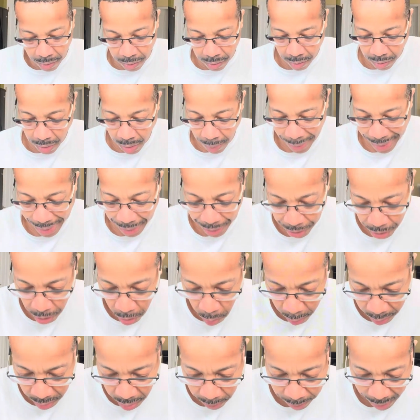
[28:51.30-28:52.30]
I mean, I know
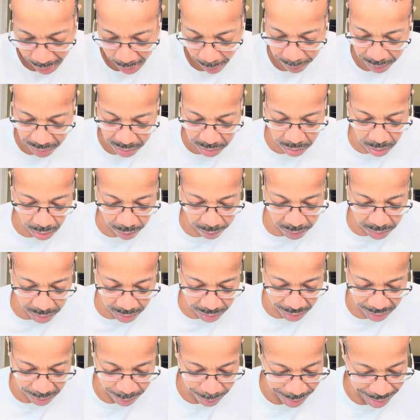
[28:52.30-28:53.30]
what the Bible and stuff
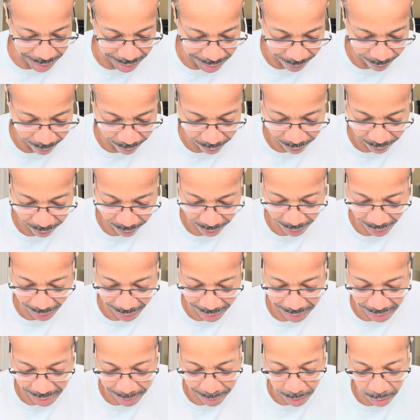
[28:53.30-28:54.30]
says, but
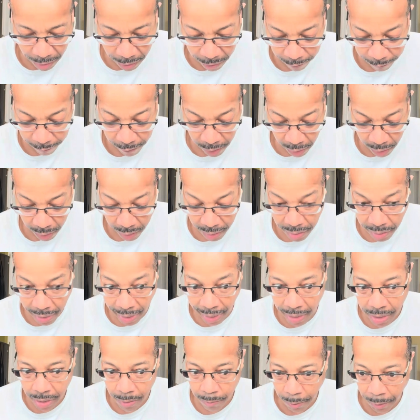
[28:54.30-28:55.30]
I'm talking about as far as
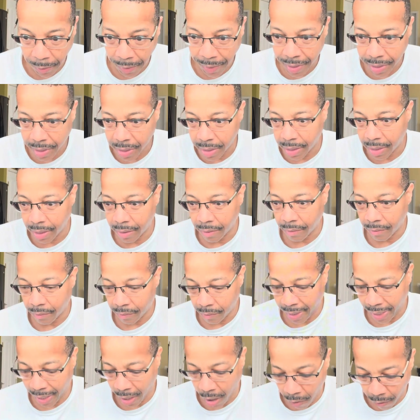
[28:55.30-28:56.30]
experiencing it,
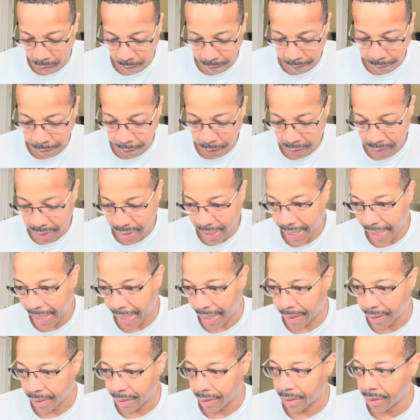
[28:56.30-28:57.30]
like,
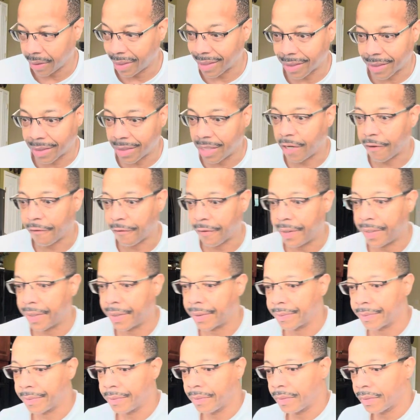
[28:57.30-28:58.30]
firsthand, is different.
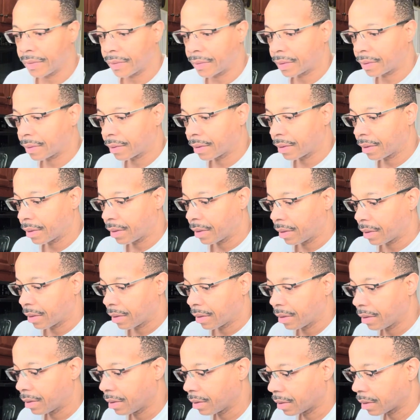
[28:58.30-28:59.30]

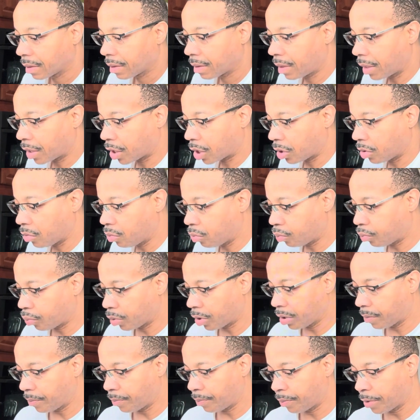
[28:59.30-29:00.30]
Because
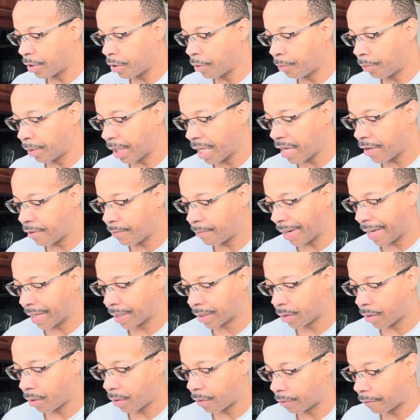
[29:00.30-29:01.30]
you believe based
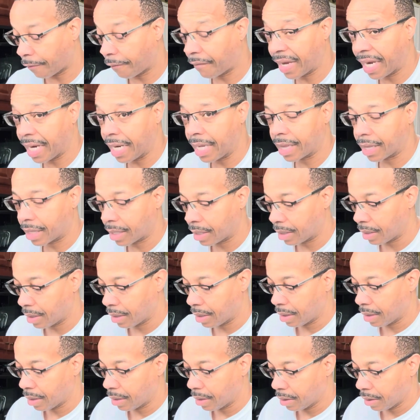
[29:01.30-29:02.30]
on faith.
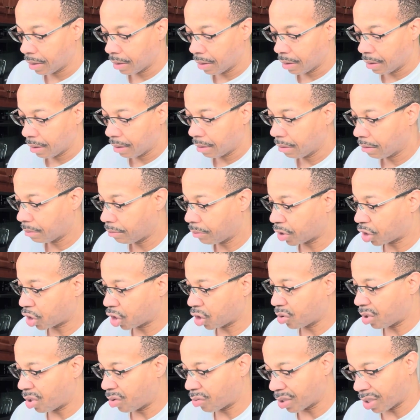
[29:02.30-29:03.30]
But
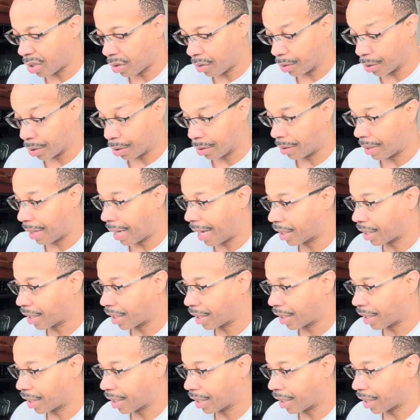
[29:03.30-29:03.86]
you don't know until that